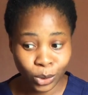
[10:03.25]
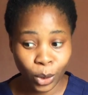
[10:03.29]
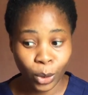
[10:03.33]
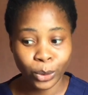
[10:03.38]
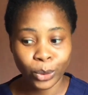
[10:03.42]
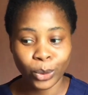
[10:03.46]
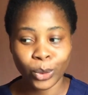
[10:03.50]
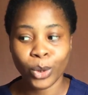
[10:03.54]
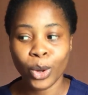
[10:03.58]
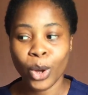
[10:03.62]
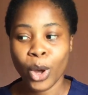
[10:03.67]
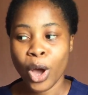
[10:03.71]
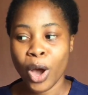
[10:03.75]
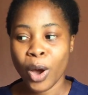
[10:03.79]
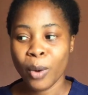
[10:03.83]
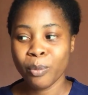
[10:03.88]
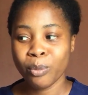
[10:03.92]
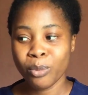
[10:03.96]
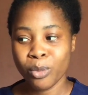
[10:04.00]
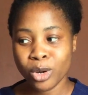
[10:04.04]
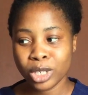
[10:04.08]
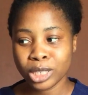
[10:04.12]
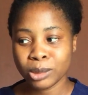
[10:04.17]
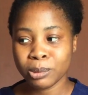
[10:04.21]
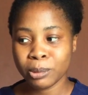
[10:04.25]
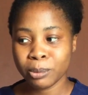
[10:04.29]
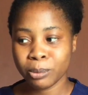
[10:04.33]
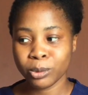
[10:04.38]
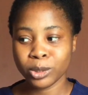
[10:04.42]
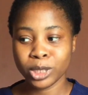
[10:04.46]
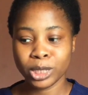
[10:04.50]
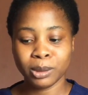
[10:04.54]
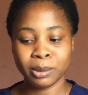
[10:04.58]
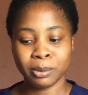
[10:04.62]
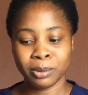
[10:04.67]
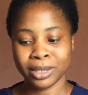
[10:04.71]
Although most people,
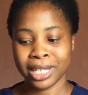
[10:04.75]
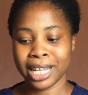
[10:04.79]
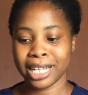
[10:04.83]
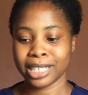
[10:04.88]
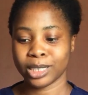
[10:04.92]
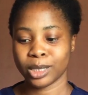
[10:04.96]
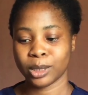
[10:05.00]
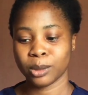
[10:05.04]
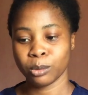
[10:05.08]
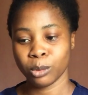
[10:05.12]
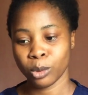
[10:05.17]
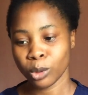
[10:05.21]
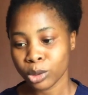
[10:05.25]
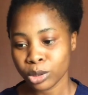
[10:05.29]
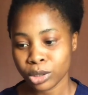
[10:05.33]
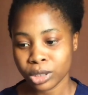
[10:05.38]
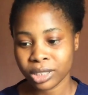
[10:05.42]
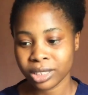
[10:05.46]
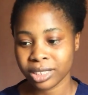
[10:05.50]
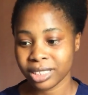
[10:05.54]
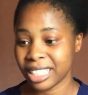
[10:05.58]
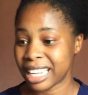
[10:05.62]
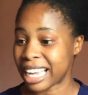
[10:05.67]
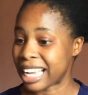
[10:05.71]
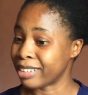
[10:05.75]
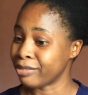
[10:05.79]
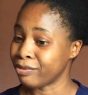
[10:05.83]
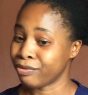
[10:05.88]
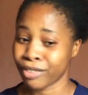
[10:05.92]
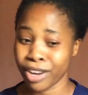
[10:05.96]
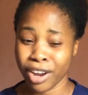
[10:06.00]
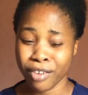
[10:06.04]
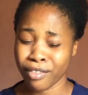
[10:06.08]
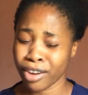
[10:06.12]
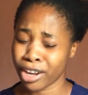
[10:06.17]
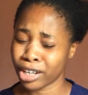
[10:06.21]
these people that smokes, they are
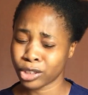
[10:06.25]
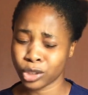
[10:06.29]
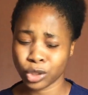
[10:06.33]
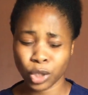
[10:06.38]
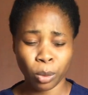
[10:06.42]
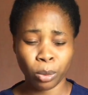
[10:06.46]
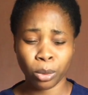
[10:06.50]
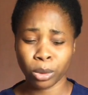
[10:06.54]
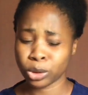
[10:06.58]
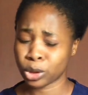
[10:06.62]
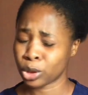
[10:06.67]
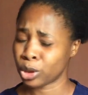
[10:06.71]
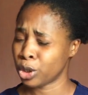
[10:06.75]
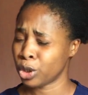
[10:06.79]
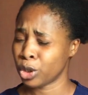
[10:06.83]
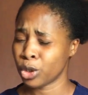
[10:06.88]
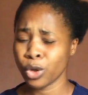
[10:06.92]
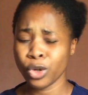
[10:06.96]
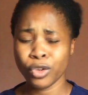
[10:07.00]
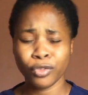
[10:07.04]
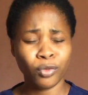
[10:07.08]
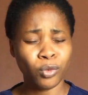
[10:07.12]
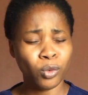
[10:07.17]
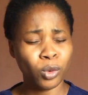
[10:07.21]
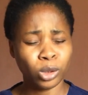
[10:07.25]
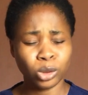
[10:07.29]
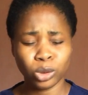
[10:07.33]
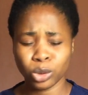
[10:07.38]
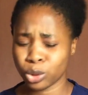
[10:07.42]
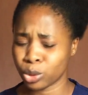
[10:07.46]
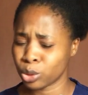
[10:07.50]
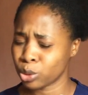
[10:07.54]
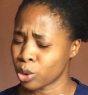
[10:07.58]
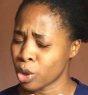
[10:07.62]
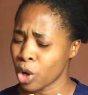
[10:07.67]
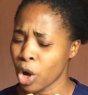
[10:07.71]
very, very stubborn. So they don't even want
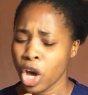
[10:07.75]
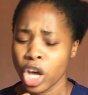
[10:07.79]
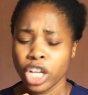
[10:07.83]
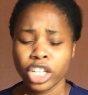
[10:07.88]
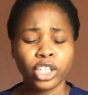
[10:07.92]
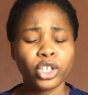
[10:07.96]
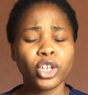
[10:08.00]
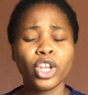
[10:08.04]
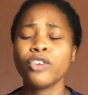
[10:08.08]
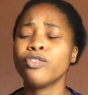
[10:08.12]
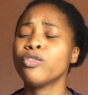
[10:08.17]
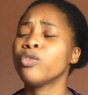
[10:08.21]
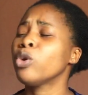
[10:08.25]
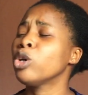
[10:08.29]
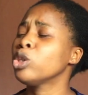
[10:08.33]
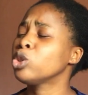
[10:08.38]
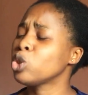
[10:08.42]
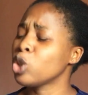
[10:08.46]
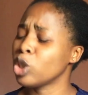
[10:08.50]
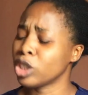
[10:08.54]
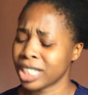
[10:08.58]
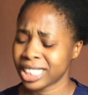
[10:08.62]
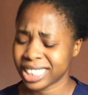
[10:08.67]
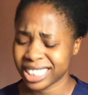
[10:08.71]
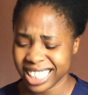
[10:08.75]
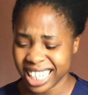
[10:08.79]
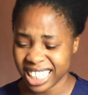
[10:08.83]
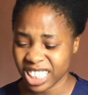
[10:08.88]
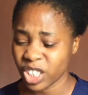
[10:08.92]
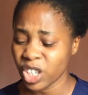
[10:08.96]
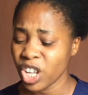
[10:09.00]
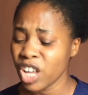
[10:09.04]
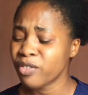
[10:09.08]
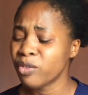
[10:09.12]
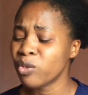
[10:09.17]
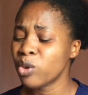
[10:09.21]
to understand. They
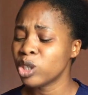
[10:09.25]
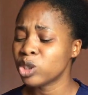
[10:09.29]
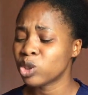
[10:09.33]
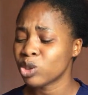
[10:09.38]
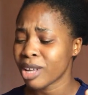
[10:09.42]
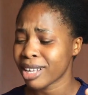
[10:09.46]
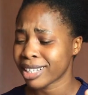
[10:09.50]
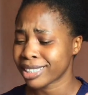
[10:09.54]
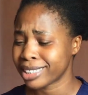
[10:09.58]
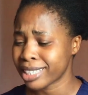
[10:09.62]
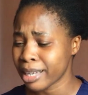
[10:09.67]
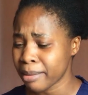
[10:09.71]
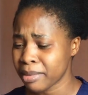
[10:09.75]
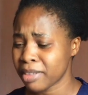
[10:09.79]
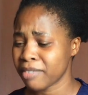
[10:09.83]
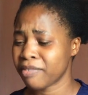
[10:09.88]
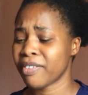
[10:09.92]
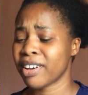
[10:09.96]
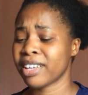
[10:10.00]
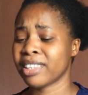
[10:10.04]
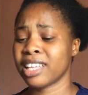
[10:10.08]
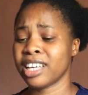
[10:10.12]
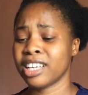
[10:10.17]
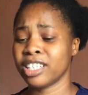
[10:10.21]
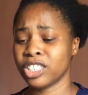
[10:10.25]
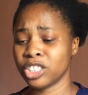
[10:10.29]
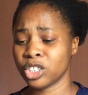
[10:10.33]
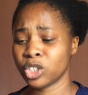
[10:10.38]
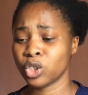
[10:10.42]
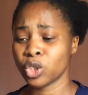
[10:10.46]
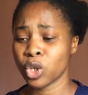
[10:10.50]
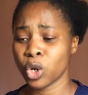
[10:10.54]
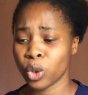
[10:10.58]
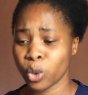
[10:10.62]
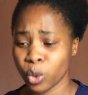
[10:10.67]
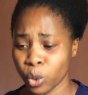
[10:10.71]
don't even want to accept the fact that it is
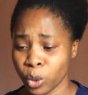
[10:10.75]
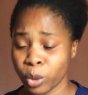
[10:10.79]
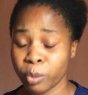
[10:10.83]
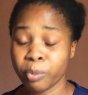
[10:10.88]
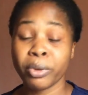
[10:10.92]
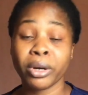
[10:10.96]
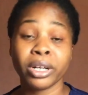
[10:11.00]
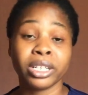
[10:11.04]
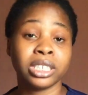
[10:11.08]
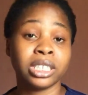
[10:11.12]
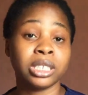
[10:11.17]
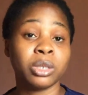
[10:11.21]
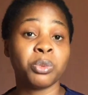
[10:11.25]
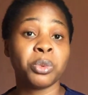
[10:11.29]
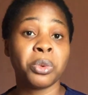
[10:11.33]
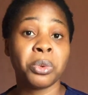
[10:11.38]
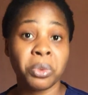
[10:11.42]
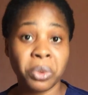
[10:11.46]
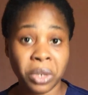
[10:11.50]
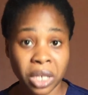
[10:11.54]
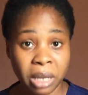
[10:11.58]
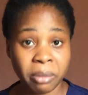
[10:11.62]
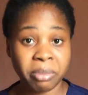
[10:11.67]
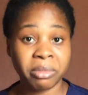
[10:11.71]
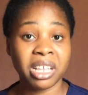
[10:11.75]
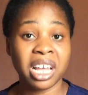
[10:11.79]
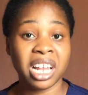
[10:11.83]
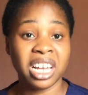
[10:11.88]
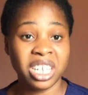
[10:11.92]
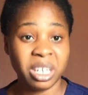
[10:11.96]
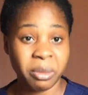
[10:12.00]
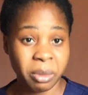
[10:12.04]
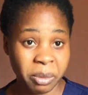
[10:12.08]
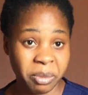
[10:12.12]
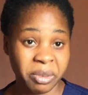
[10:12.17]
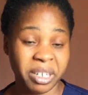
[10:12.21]
not good. But we will keep
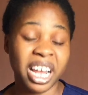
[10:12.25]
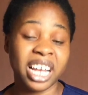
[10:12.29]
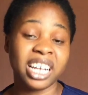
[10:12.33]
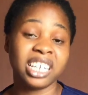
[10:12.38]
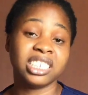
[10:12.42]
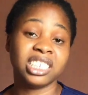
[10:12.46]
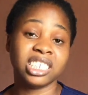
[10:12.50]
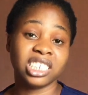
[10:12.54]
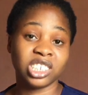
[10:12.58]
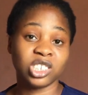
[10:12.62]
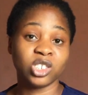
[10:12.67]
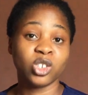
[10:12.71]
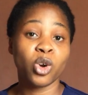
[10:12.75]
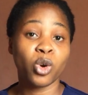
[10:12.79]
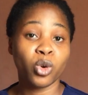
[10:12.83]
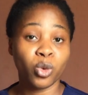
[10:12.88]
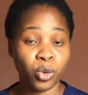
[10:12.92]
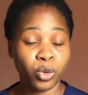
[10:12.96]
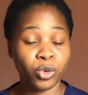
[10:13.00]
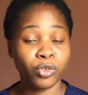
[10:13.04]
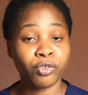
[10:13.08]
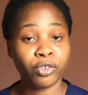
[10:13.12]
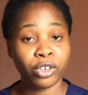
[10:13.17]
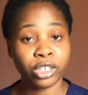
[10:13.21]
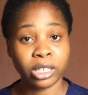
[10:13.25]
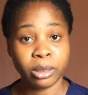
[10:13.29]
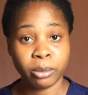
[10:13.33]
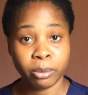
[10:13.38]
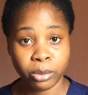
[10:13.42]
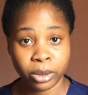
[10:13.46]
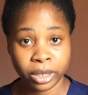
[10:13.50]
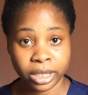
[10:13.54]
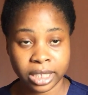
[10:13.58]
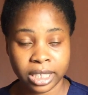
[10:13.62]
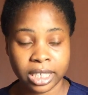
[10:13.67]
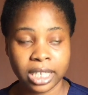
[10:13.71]
telling people that it is not good for the
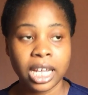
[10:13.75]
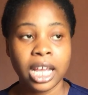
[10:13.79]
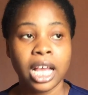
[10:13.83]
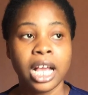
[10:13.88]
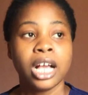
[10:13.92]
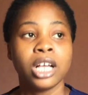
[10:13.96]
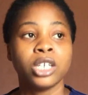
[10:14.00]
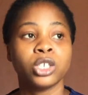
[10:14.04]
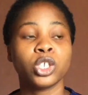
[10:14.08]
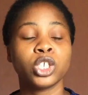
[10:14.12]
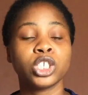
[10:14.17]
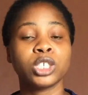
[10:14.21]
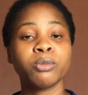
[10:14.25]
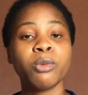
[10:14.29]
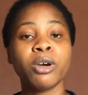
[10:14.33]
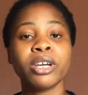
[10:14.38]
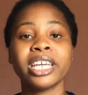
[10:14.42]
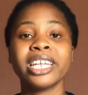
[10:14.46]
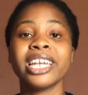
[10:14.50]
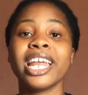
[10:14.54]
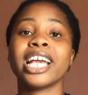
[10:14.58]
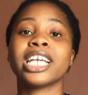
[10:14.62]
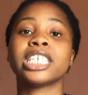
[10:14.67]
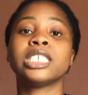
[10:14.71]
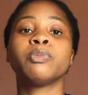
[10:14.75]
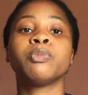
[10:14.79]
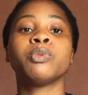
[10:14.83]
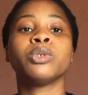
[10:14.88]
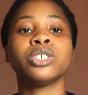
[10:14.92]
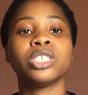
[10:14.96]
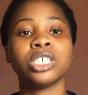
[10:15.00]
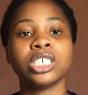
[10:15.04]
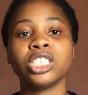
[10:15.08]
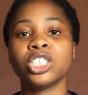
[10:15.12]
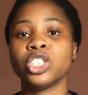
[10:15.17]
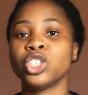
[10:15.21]
body. So smoking
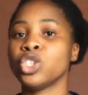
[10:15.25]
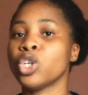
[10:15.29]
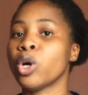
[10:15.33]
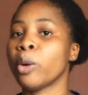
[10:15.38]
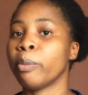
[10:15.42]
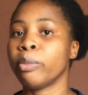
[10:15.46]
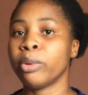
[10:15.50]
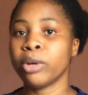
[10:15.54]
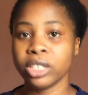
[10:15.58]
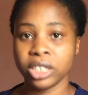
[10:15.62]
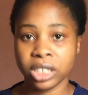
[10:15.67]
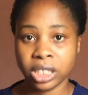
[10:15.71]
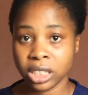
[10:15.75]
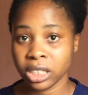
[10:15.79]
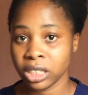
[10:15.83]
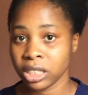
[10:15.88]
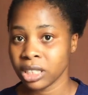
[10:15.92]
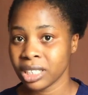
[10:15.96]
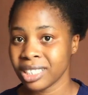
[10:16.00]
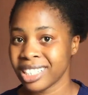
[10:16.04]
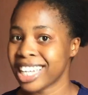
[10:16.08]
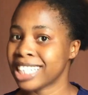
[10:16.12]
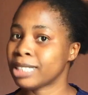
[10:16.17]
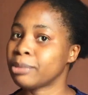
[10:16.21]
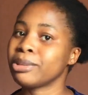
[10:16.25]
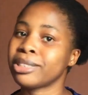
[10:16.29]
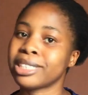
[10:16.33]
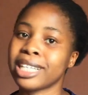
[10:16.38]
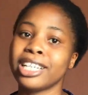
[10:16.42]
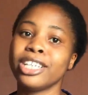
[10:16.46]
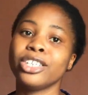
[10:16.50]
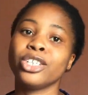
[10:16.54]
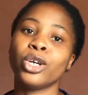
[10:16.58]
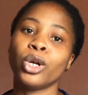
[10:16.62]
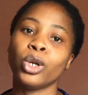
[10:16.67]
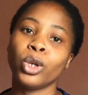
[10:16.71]
exposes your body,
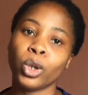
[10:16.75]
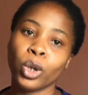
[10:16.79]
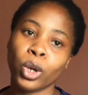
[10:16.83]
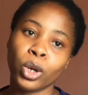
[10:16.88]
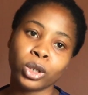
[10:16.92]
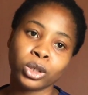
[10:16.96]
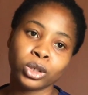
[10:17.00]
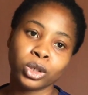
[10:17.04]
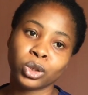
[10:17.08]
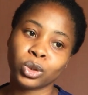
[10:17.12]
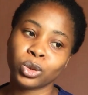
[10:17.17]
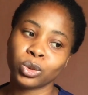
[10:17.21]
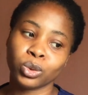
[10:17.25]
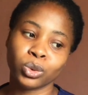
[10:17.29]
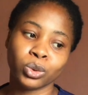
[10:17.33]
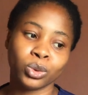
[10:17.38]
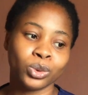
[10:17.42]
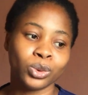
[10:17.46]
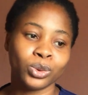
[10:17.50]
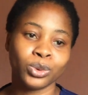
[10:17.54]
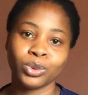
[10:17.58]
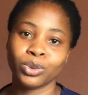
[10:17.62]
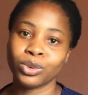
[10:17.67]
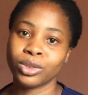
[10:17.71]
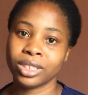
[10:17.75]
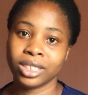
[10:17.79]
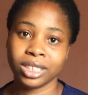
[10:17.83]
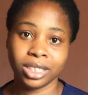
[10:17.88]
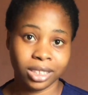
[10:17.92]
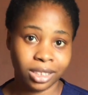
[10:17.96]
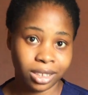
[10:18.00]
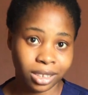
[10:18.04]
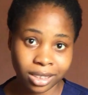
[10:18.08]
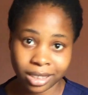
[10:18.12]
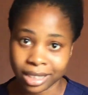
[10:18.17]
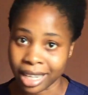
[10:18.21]
especially your lungs, to
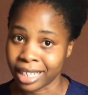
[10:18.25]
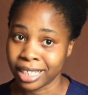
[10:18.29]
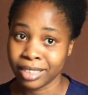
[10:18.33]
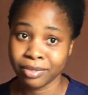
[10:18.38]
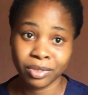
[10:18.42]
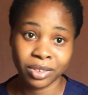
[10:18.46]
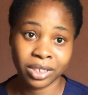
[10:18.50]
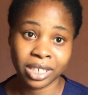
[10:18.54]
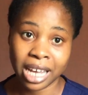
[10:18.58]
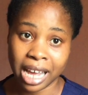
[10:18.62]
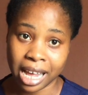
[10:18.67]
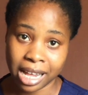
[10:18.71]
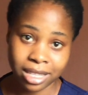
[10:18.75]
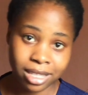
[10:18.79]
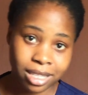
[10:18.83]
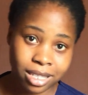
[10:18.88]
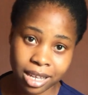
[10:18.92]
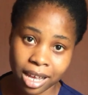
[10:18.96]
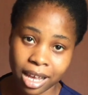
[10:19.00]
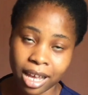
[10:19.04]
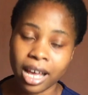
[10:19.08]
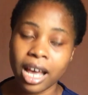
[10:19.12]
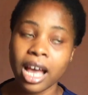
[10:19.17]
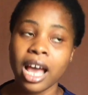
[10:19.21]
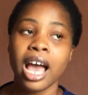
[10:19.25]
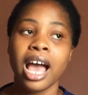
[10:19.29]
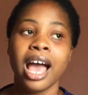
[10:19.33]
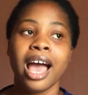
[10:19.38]
disease and even cancer.